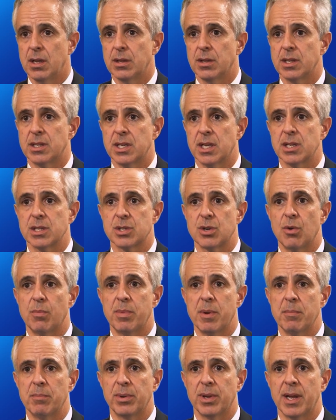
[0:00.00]
The
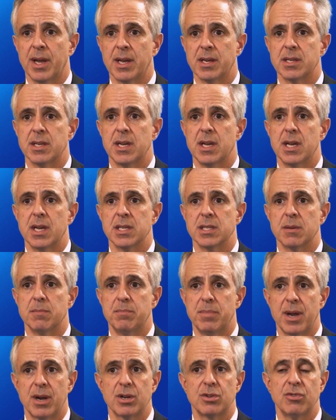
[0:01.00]
telescope implant is a
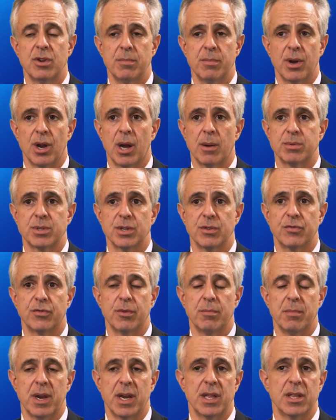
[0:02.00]
better treatment option
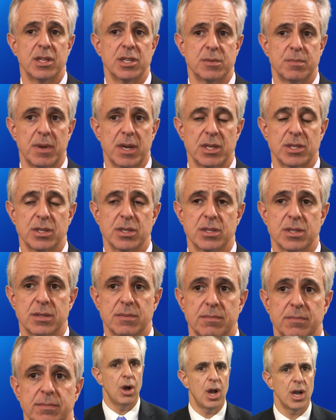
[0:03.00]
for many of these patients.
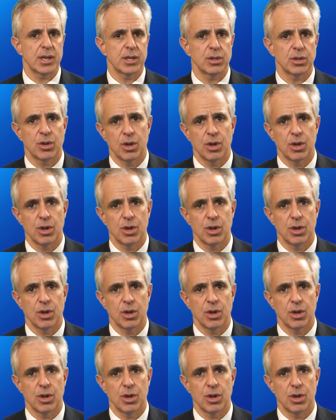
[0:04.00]
Ocular